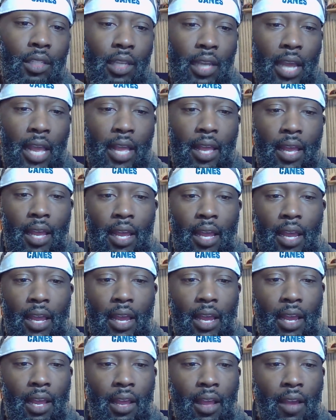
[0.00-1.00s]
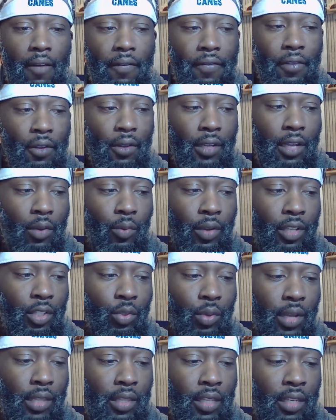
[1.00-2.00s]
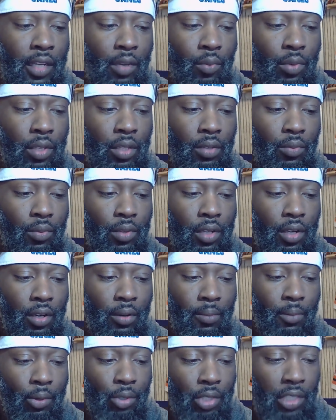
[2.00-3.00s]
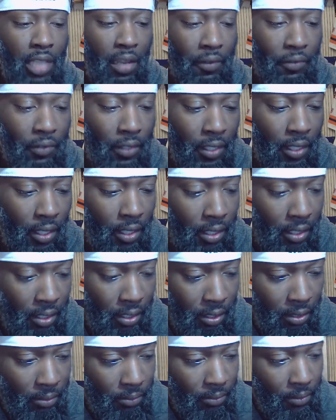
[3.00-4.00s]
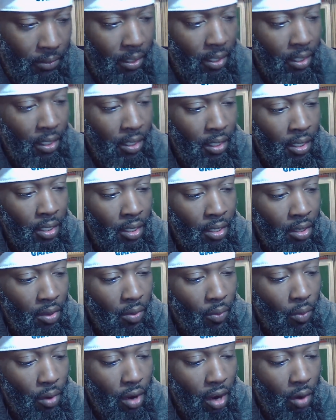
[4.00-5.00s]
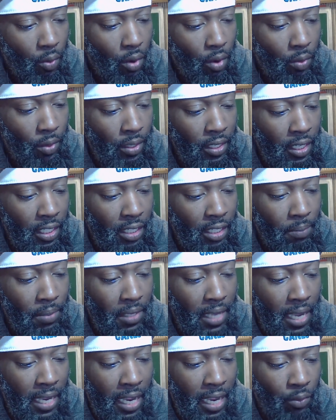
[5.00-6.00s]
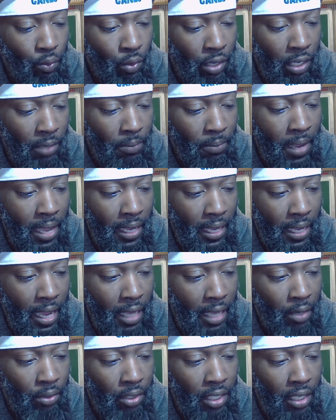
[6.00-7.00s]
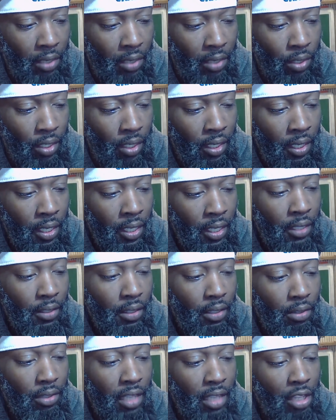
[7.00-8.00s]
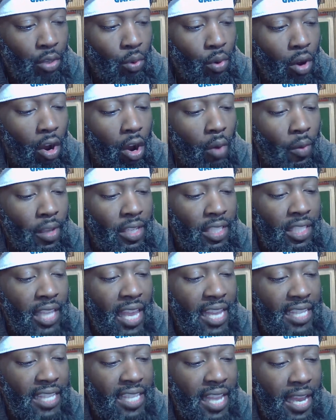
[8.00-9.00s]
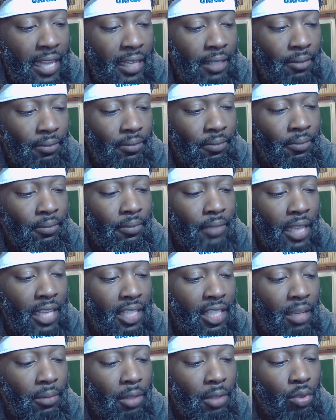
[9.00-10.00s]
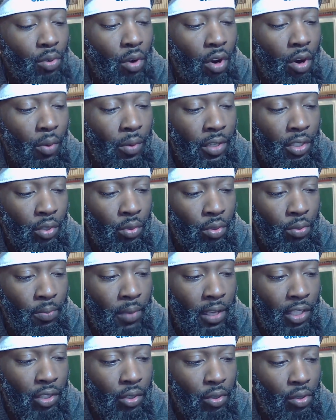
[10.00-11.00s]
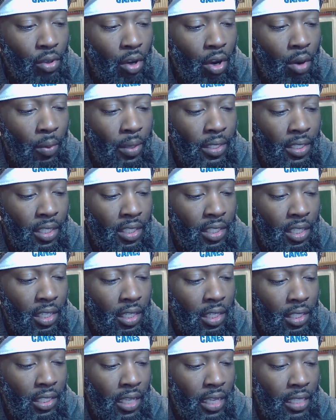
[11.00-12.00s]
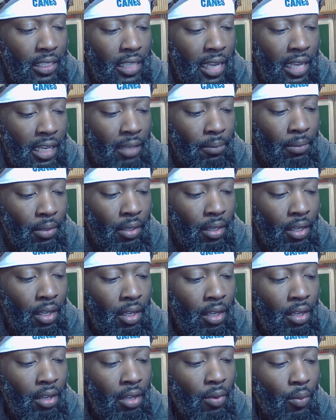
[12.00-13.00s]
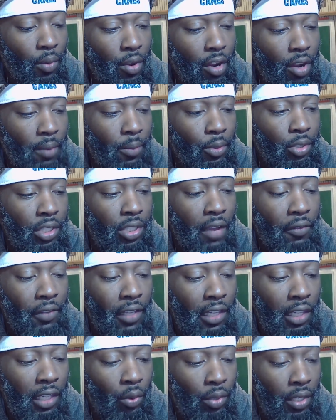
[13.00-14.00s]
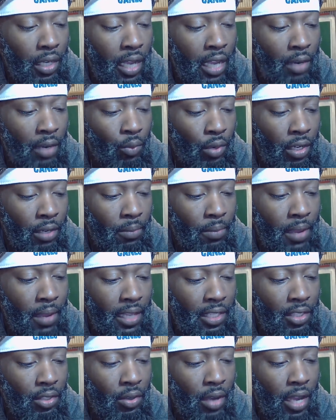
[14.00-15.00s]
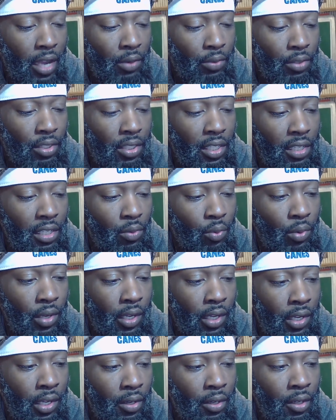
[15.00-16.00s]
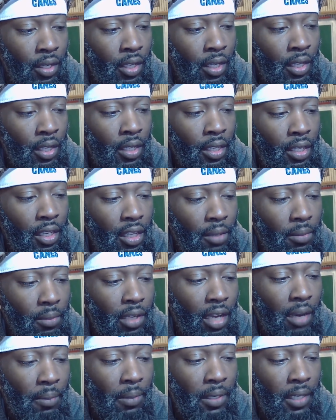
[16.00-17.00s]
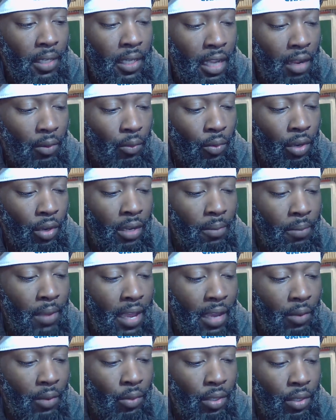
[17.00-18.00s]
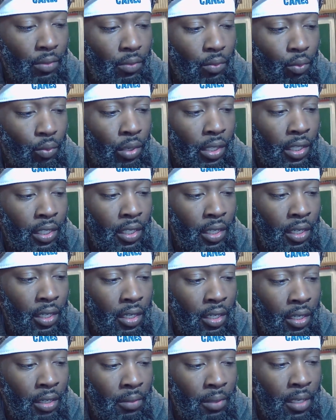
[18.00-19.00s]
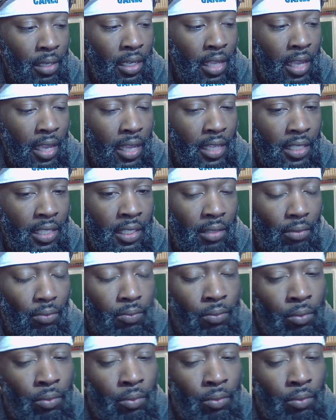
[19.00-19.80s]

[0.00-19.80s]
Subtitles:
Yeah, I feel that way too. I think that we are most definitely we are where we need to be at running back. I don't think we. Now, you always take talent. That's something you always do. You make sure you always continue to take talent, but we are most definitely loaded at running back. So I don't see where him coming in at running back would really enhance the